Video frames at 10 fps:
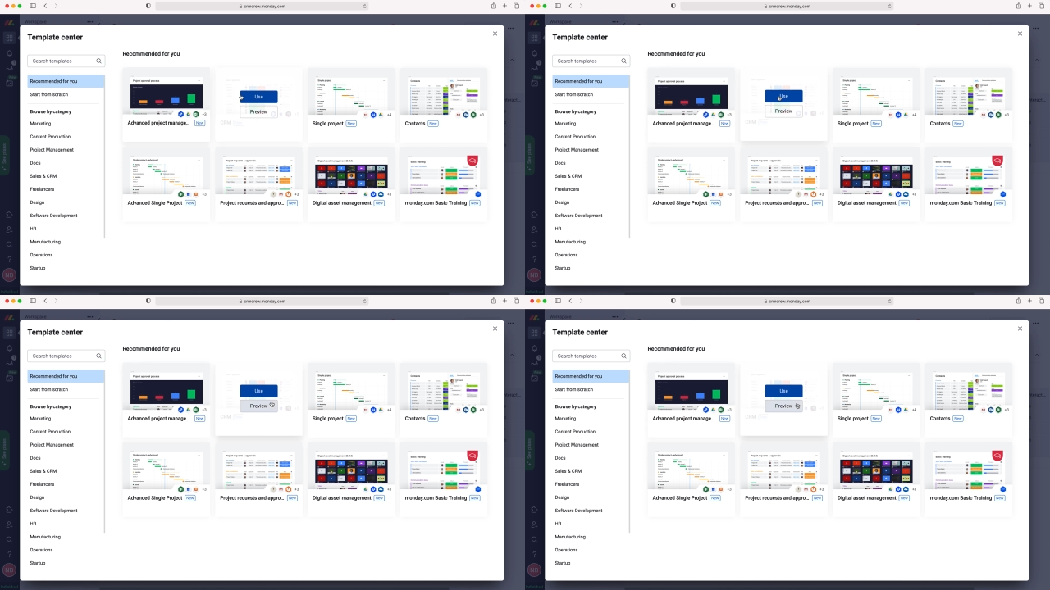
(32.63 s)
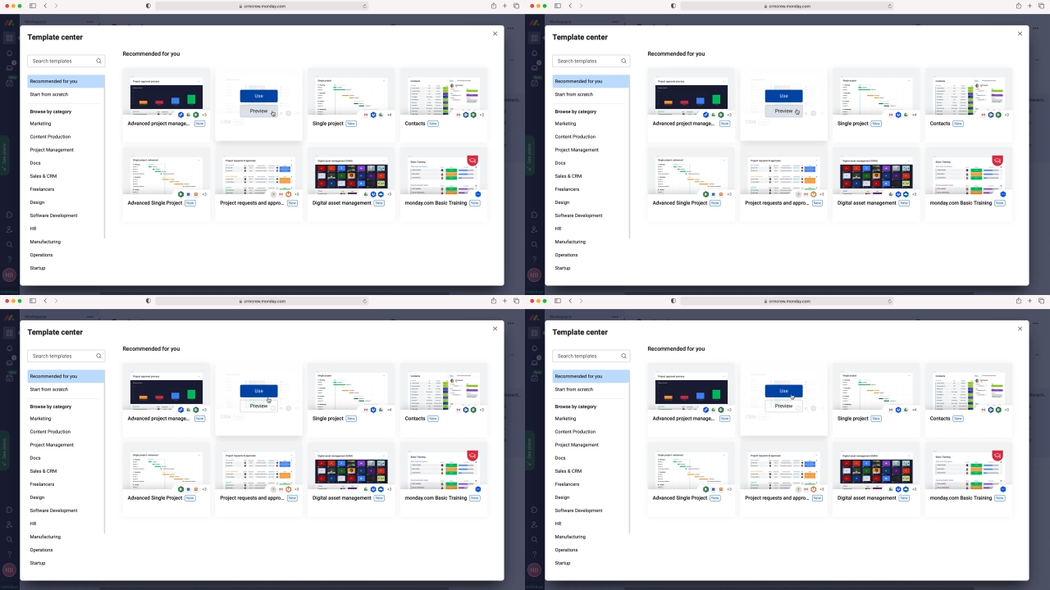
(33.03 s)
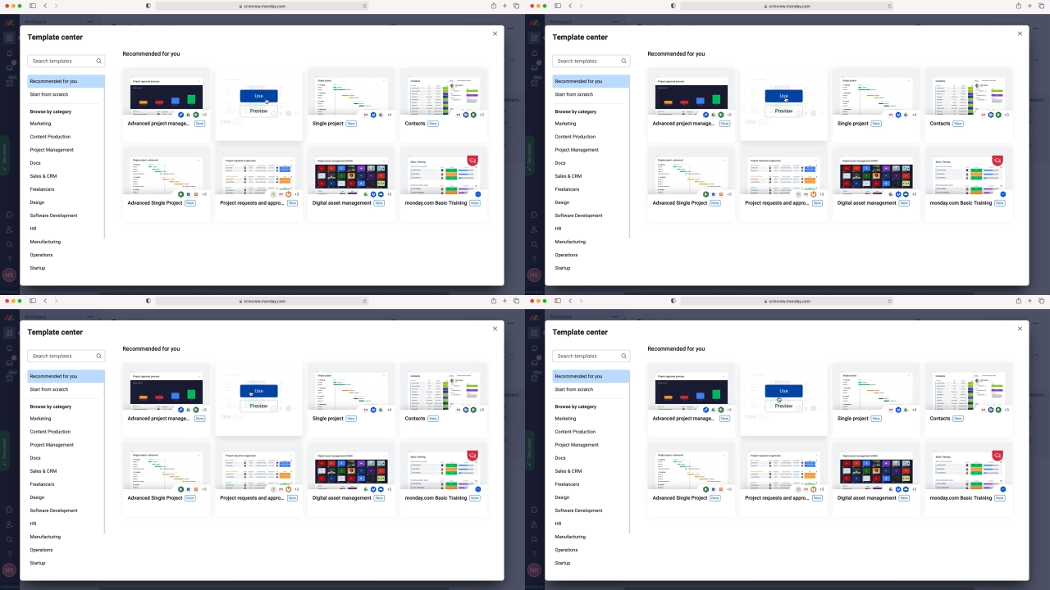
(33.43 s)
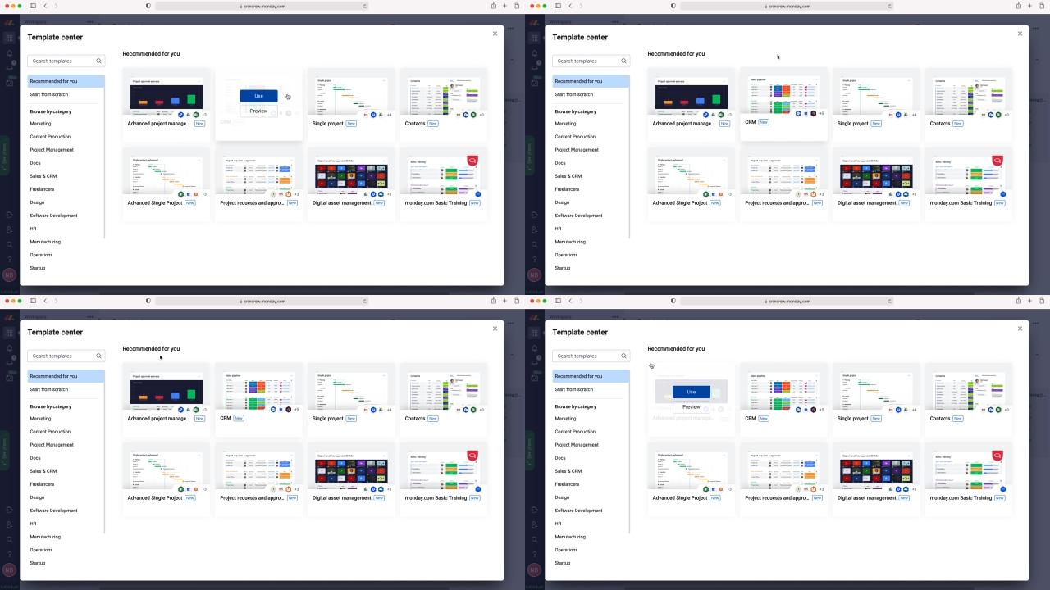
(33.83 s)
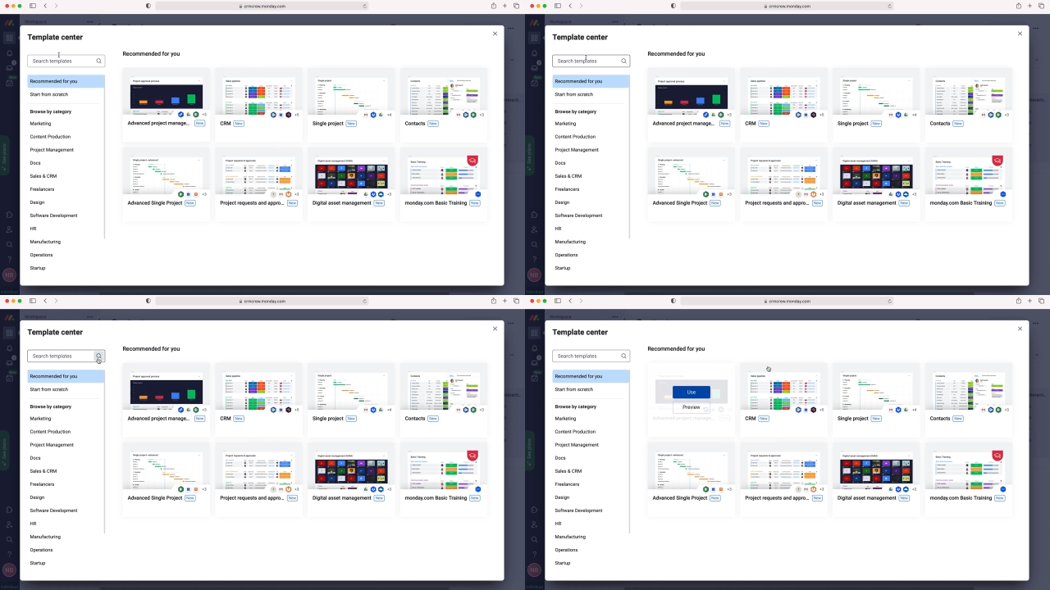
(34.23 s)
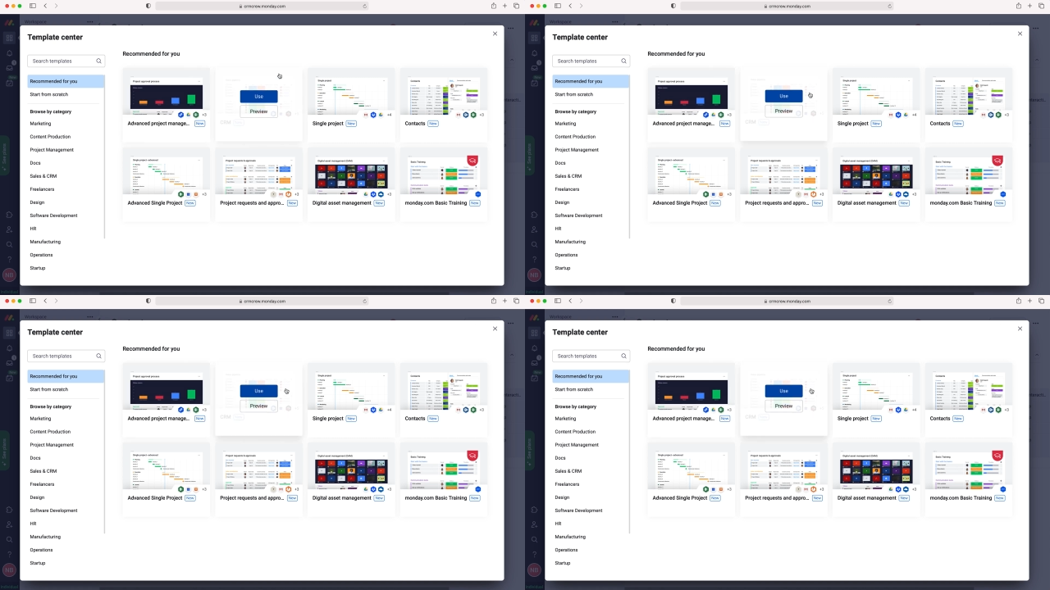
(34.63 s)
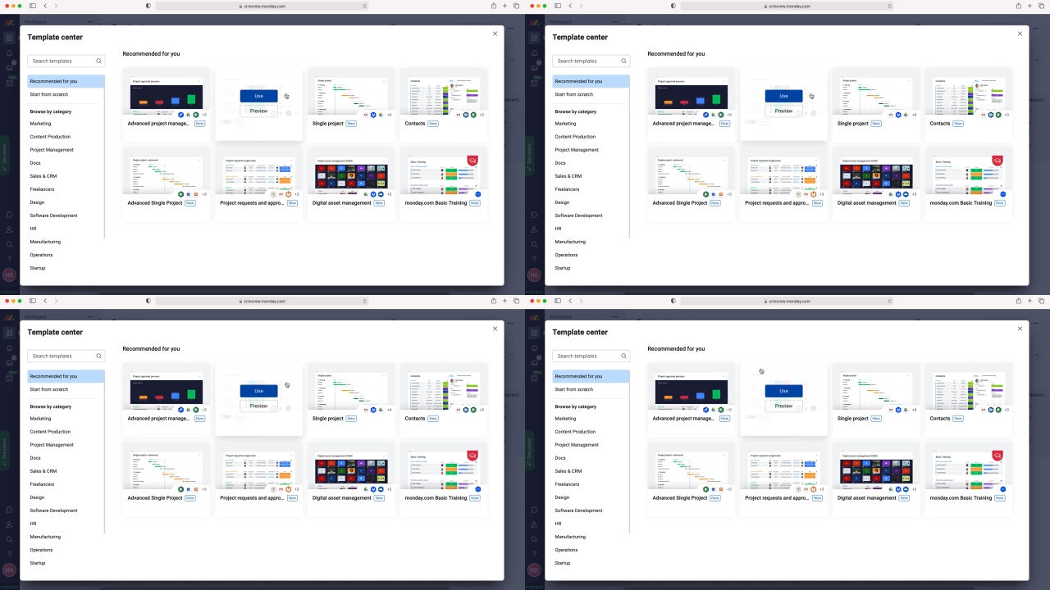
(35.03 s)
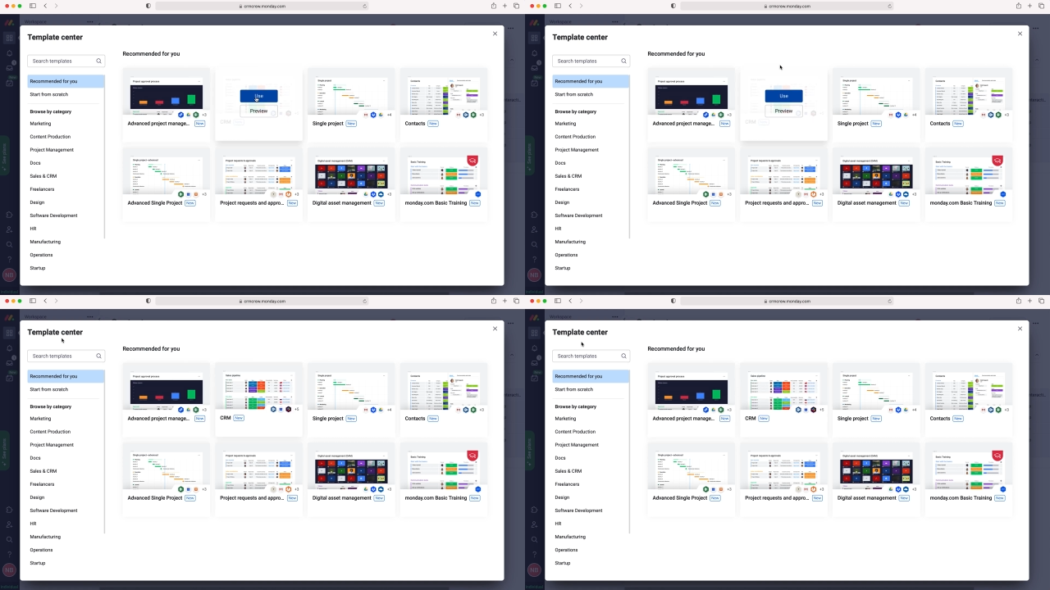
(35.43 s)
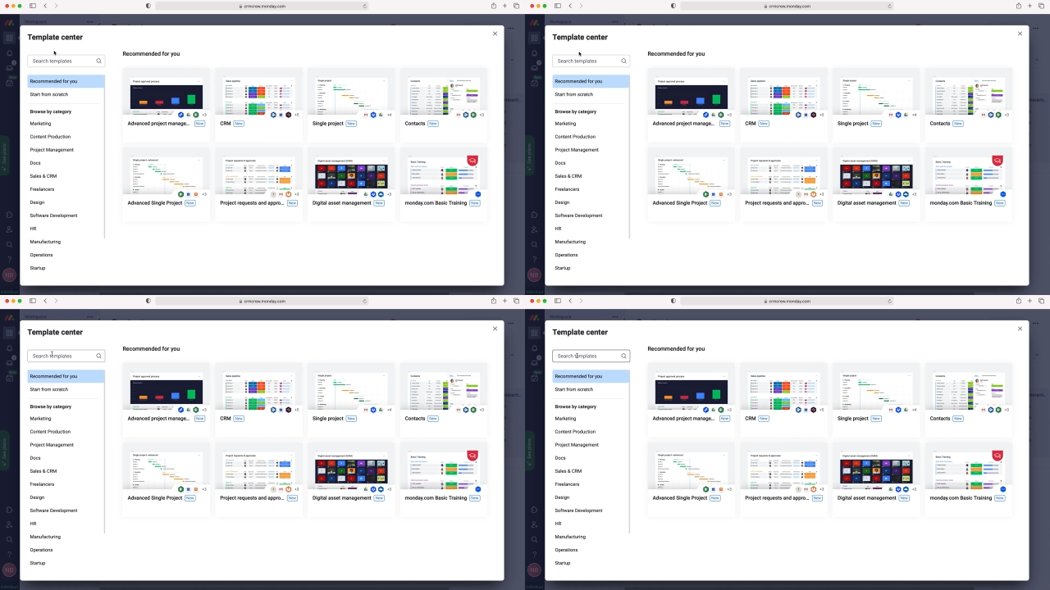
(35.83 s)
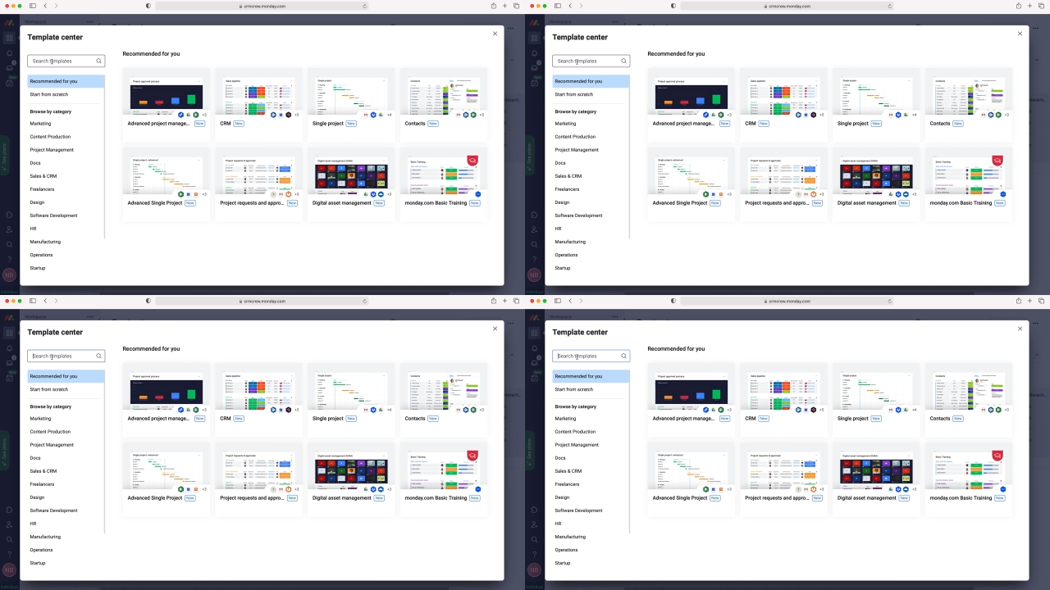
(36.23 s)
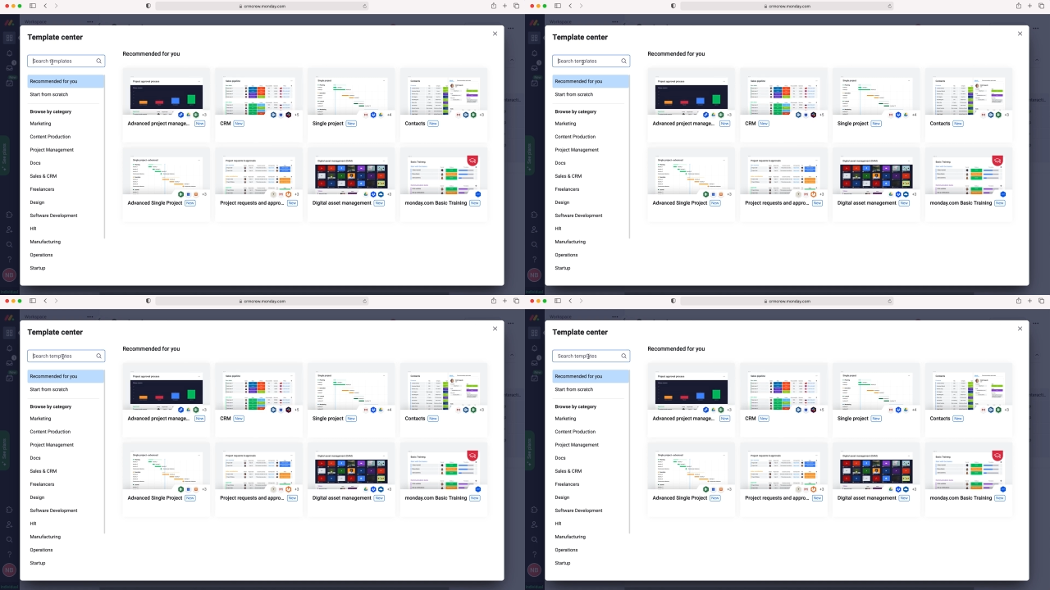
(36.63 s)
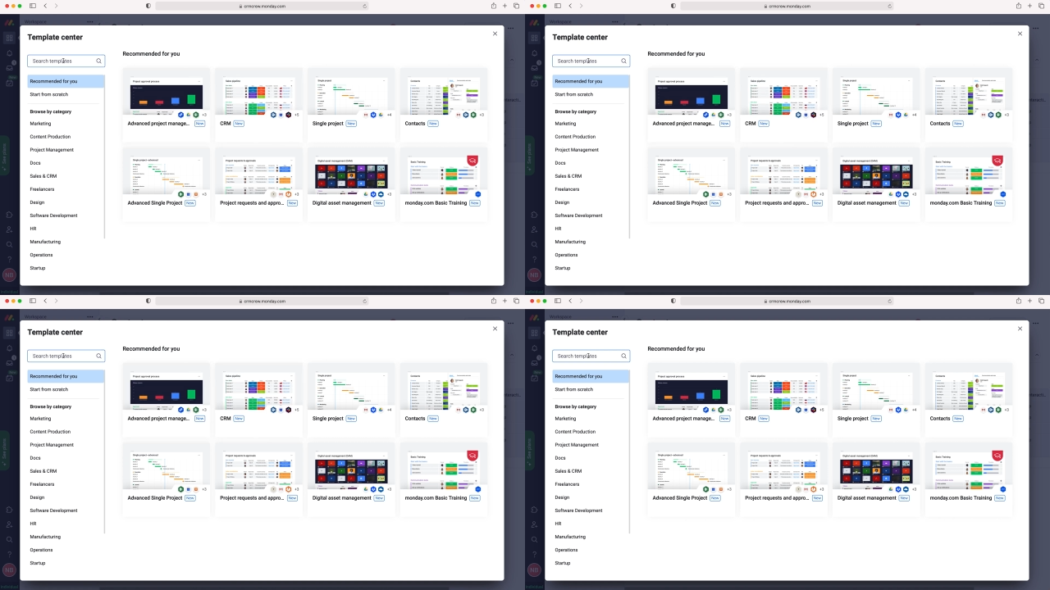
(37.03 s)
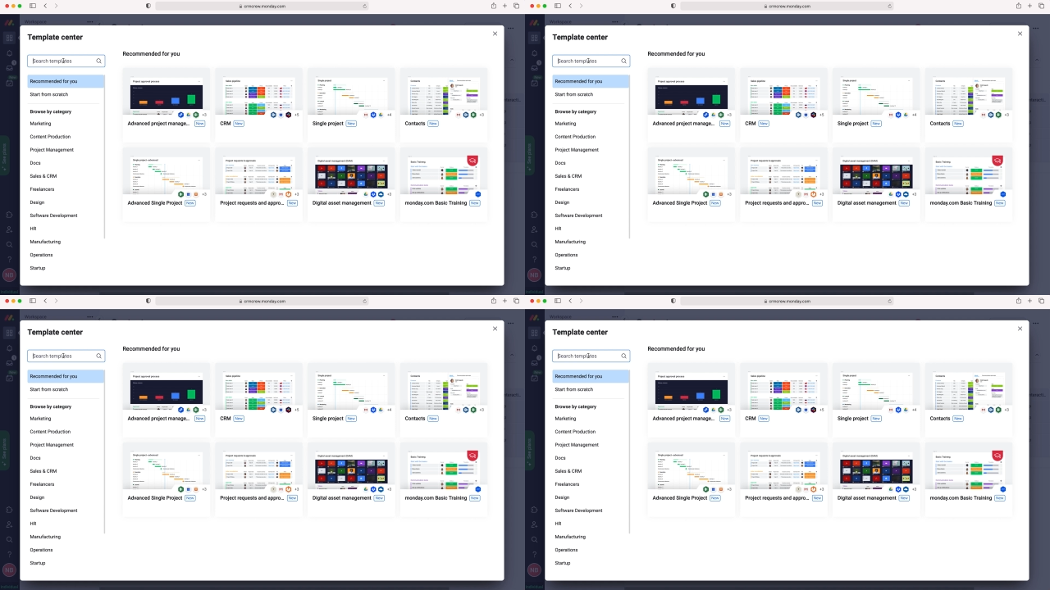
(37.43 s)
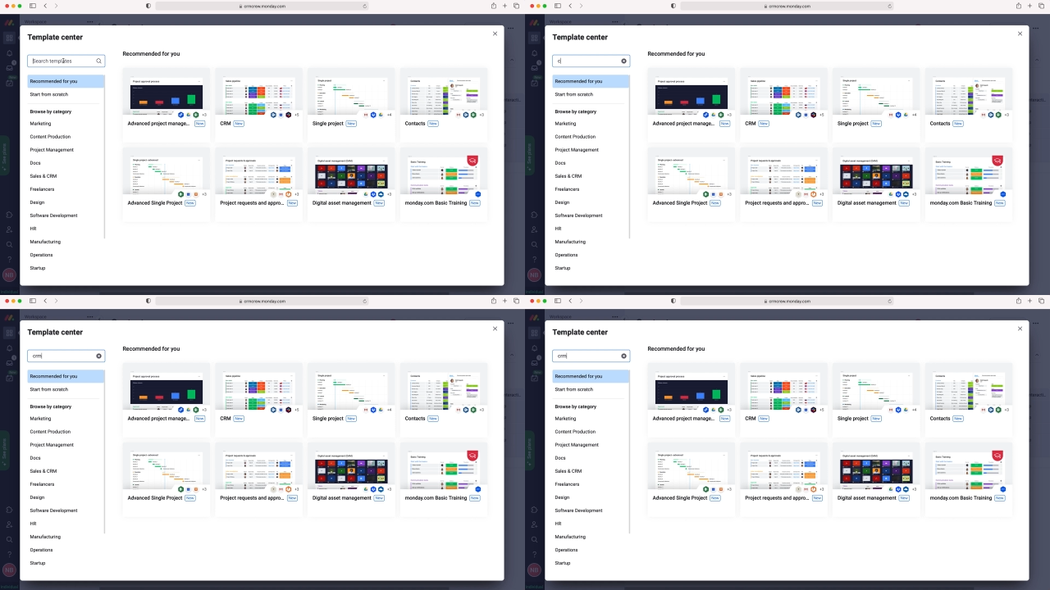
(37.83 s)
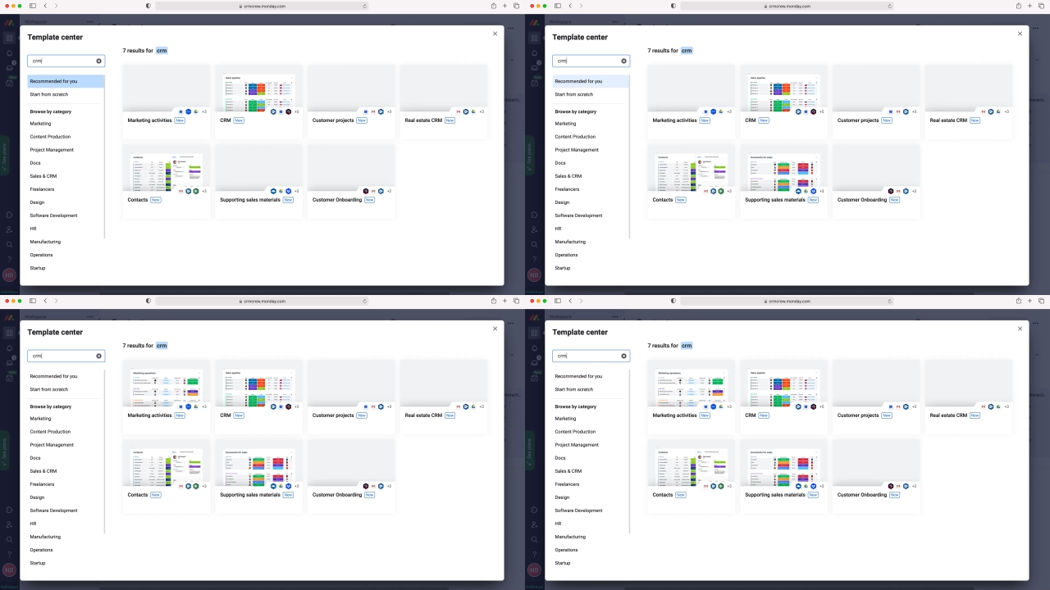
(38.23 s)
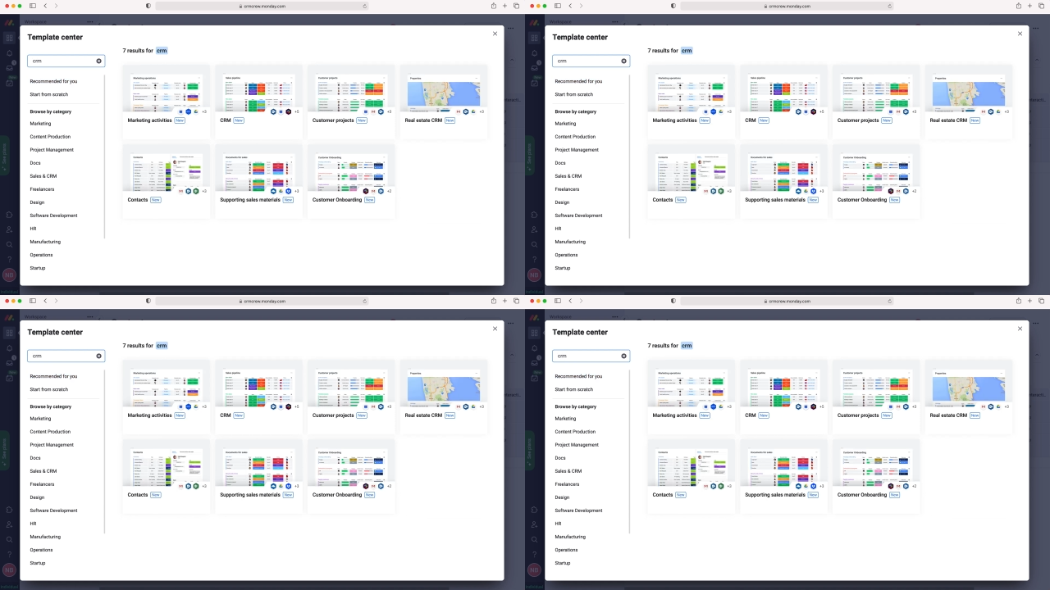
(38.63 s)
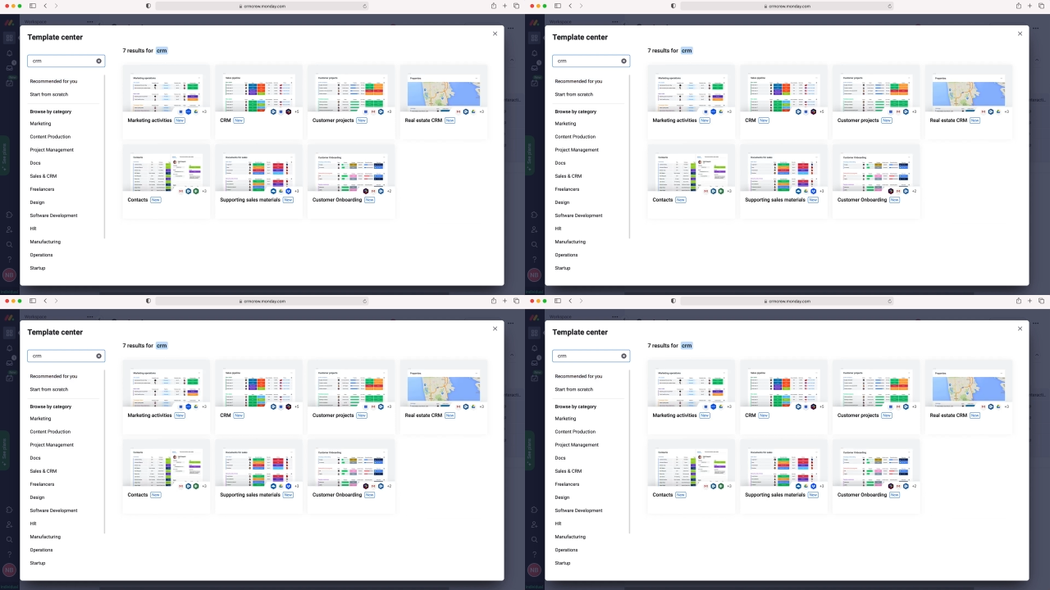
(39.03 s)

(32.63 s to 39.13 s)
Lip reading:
(no speaker visible)